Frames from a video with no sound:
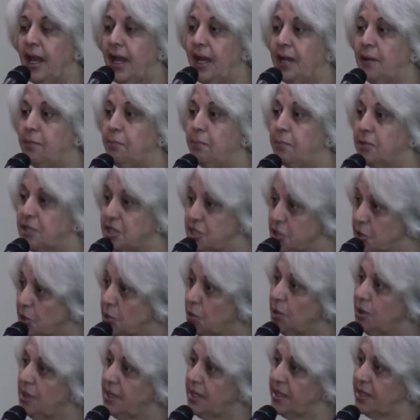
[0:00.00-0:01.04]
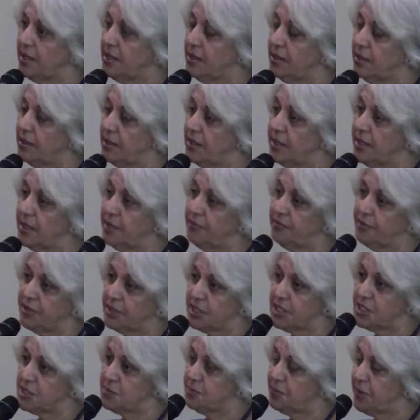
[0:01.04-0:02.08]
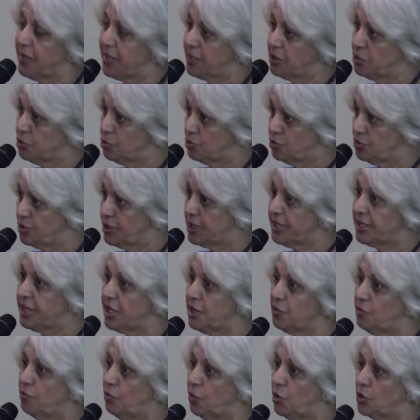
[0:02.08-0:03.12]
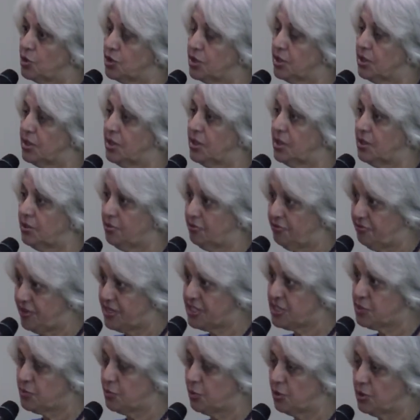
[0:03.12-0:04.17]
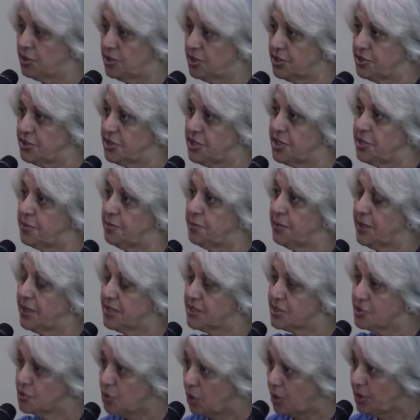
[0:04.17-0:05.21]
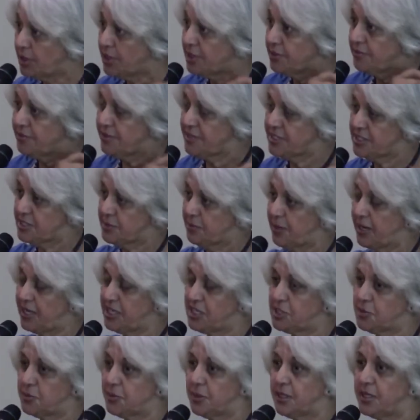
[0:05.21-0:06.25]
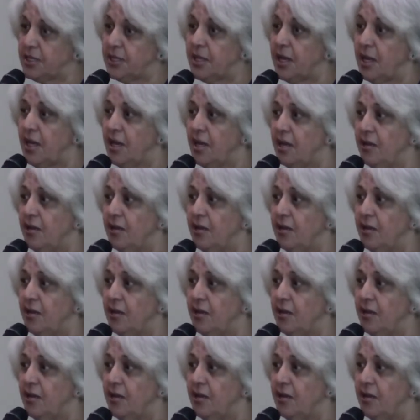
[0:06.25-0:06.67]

and particularly with respect to drinking water, wastewater treatment, solid waste management,